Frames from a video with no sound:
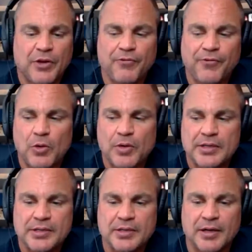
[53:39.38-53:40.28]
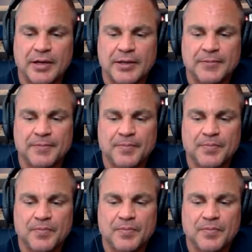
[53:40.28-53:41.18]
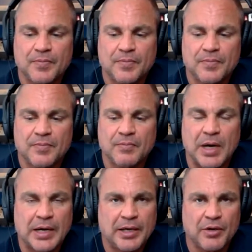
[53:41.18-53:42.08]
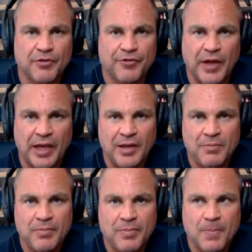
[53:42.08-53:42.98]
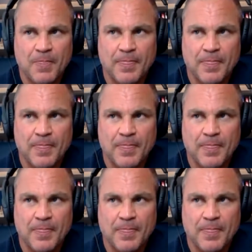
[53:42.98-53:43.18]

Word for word: you're focused on money or fame,